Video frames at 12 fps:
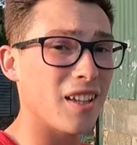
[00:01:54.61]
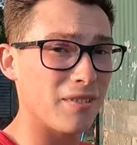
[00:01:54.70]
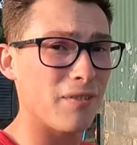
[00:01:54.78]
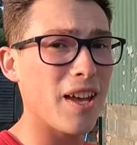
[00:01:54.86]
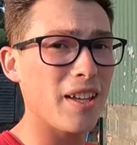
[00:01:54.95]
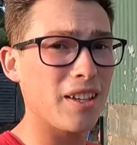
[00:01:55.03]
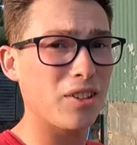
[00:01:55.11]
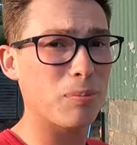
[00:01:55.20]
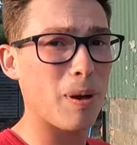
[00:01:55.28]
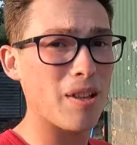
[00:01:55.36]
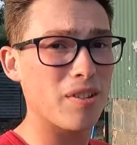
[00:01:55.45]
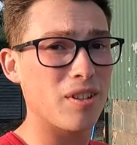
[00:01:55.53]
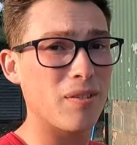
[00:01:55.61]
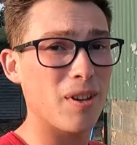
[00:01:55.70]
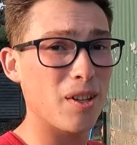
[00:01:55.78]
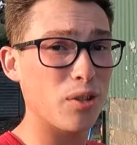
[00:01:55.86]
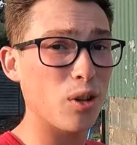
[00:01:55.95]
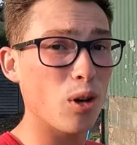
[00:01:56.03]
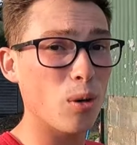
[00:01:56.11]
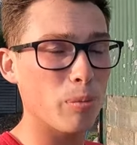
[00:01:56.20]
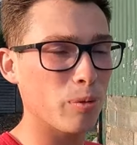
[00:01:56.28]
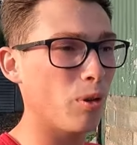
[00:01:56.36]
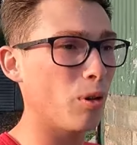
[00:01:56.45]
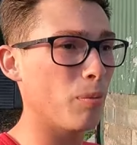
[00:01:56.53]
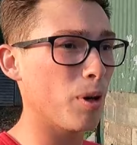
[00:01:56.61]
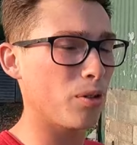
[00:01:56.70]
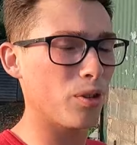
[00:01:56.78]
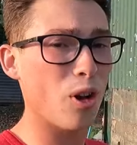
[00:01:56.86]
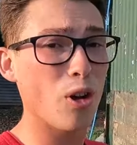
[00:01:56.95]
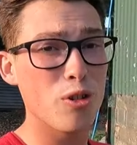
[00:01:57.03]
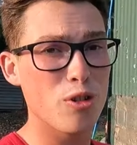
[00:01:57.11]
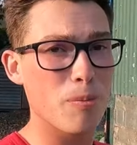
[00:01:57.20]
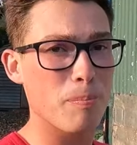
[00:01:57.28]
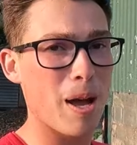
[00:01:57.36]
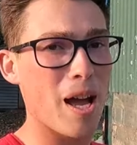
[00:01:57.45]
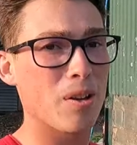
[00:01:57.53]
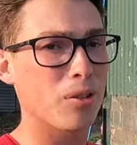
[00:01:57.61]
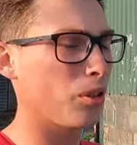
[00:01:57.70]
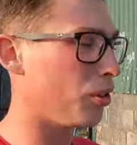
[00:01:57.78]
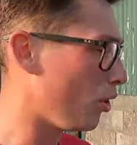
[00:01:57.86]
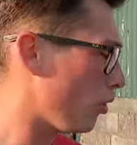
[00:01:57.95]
That's fairly expensive. It's up almost £100 on